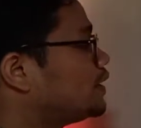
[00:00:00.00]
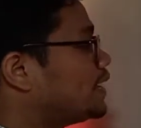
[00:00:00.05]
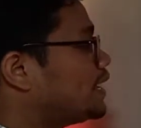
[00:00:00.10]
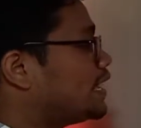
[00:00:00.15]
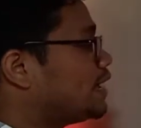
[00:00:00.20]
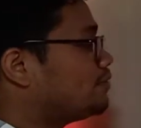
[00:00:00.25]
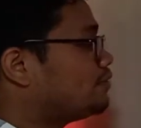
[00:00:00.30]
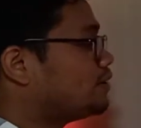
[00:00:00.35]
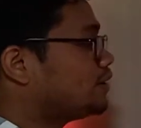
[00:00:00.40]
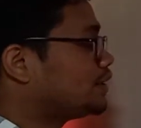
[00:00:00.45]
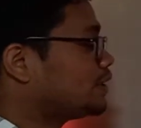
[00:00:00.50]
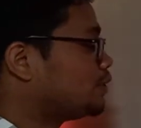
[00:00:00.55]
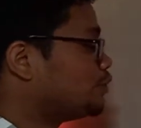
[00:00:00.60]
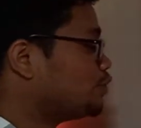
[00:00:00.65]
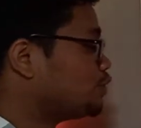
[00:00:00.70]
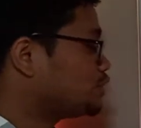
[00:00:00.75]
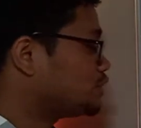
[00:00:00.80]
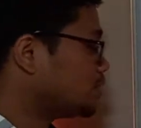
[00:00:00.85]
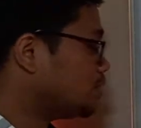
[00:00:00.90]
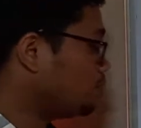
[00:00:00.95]
I will give you
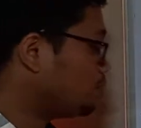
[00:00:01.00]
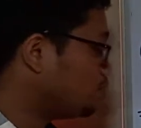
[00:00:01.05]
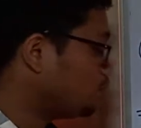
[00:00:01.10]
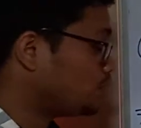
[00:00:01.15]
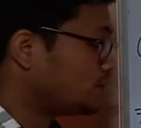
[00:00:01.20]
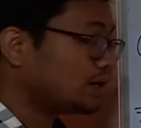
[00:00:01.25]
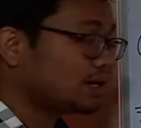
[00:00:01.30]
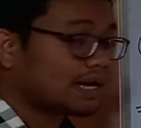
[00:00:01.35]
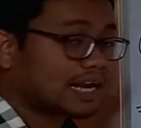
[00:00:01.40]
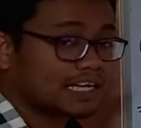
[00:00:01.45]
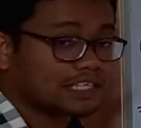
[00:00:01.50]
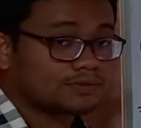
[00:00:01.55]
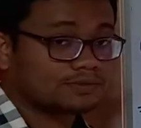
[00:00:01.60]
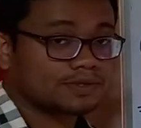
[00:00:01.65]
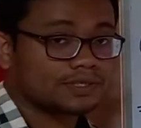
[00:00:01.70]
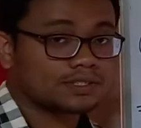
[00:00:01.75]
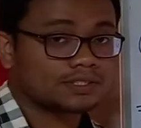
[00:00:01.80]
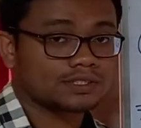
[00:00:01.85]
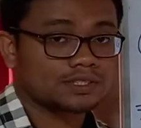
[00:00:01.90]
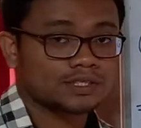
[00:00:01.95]
some more
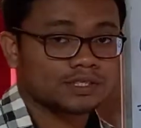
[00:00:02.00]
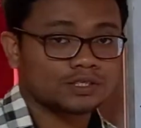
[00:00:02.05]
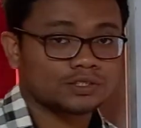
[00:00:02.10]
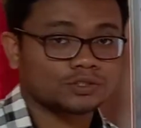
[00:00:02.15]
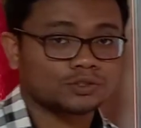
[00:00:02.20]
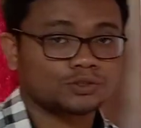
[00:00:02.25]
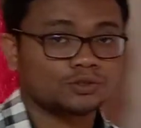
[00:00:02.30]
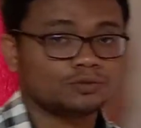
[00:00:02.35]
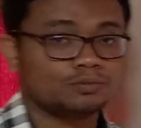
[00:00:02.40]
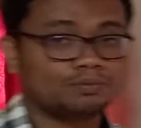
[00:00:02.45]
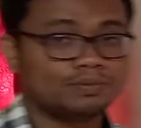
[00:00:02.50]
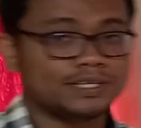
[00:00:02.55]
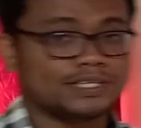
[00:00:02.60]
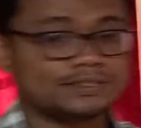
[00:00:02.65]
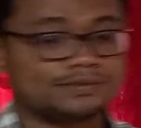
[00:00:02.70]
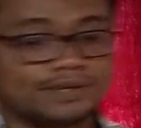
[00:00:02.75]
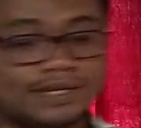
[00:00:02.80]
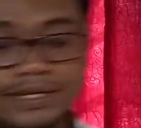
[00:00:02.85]
classworks, so please wait.